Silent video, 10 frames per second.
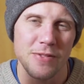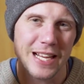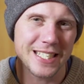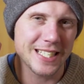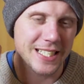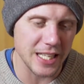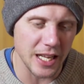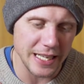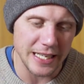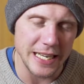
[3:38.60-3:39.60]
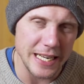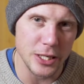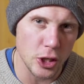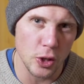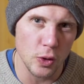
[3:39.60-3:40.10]
They're slightly
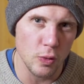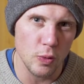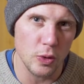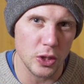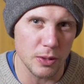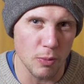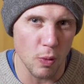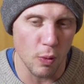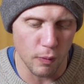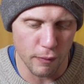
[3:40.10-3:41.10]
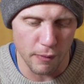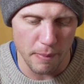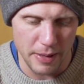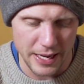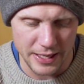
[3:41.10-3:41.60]
too small for
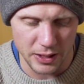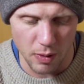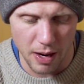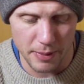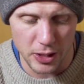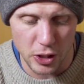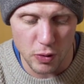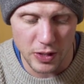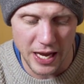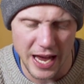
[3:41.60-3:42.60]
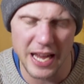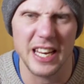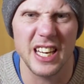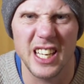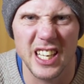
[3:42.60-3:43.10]
me. So I'm a UK
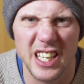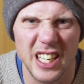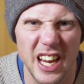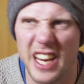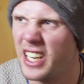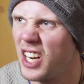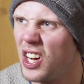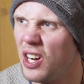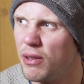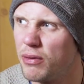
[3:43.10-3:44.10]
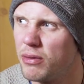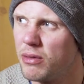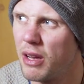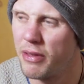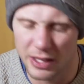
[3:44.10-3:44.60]
8.5,
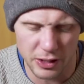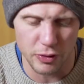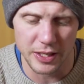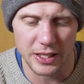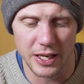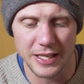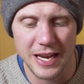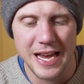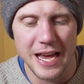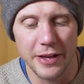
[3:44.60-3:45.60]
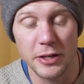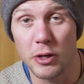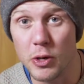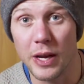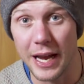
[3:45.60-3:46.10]
I think, street size. These
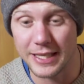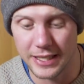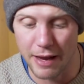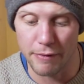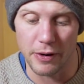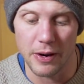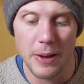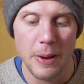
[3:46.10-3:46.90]
are a UK 7.